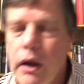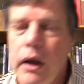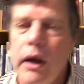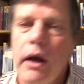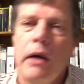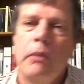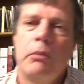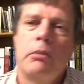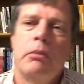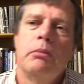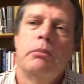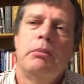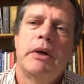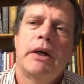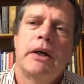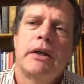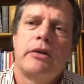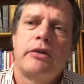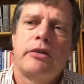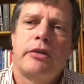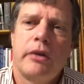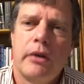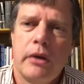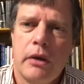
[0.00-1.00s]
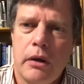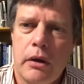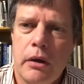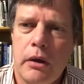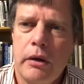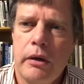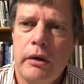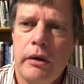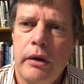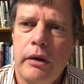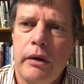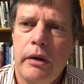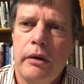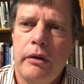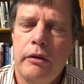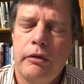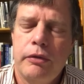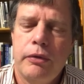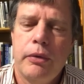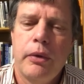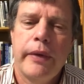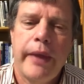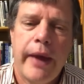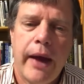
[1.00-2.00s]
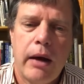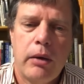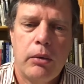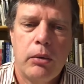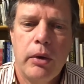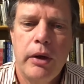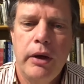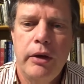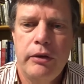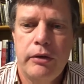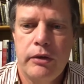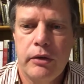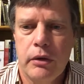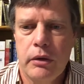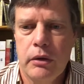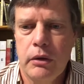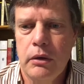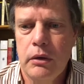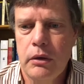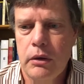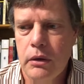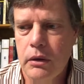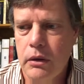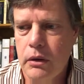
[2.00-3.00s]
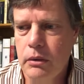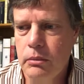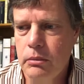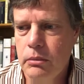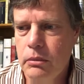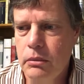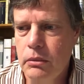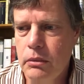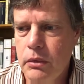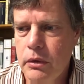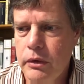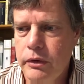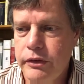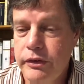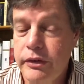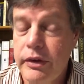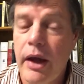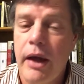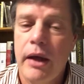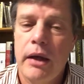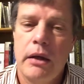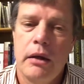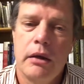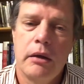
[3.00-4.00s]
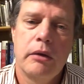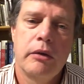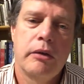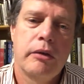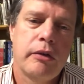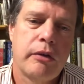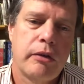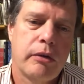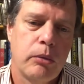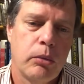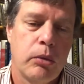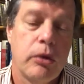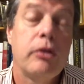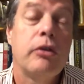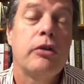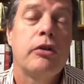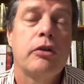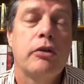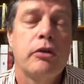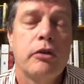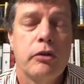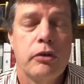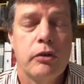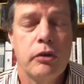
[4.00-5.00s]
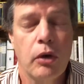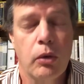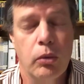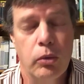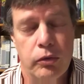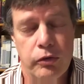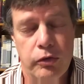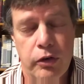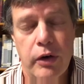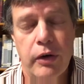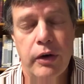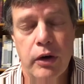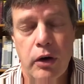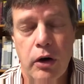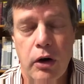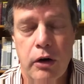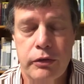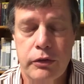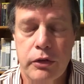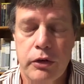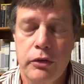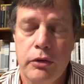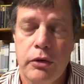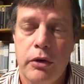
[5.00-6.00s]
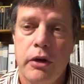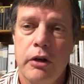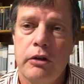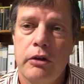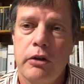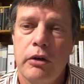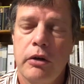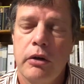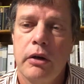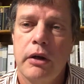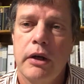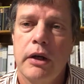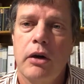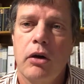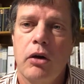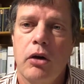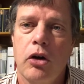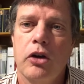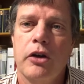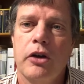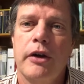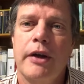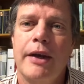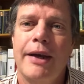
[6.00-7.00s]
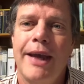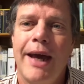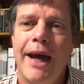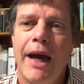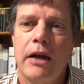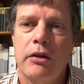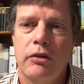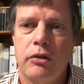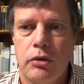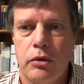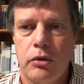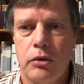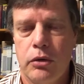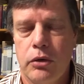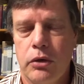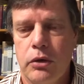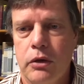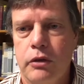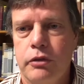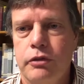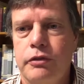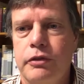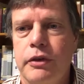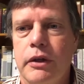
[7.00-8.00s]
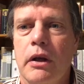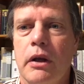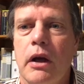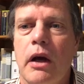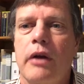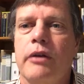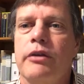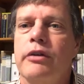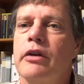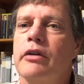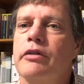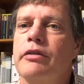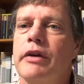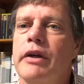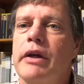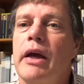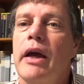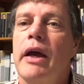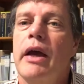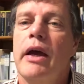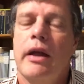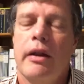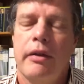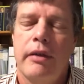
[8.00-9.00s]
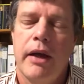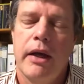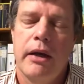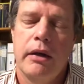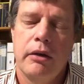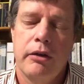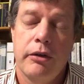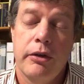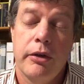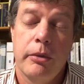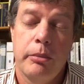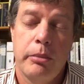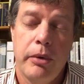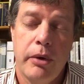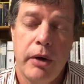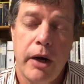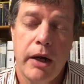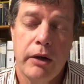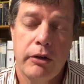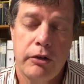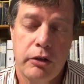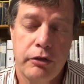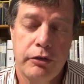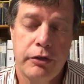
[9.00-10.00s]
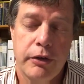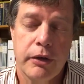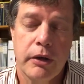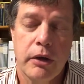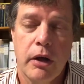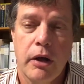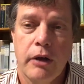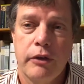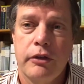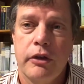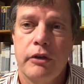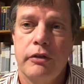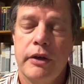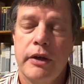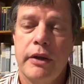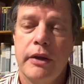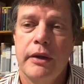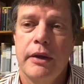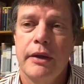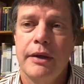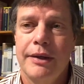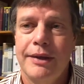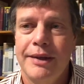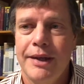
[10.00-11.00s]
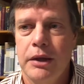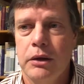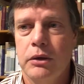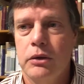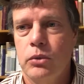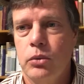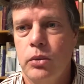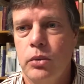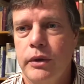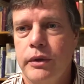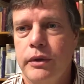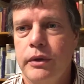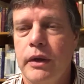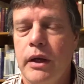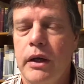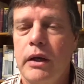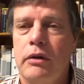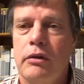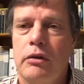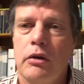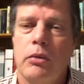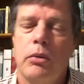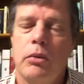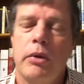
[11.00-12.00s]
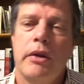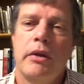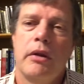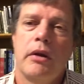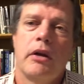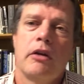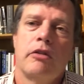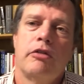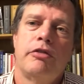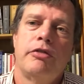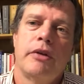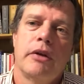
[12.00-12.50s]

But for that reason, science was very often traditionally called natural philosophy. That is, the branch of philosophy that dealt with nature. We think of